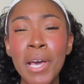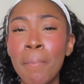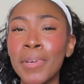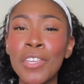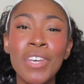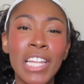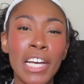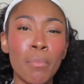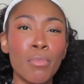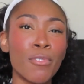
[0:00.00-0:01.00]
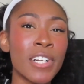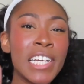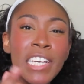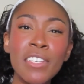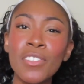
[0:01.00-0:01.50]
But then you get like a
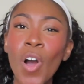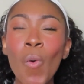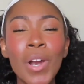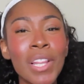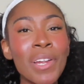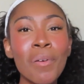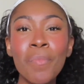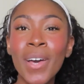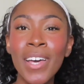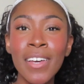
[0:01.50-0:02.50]
breeze going a little bit.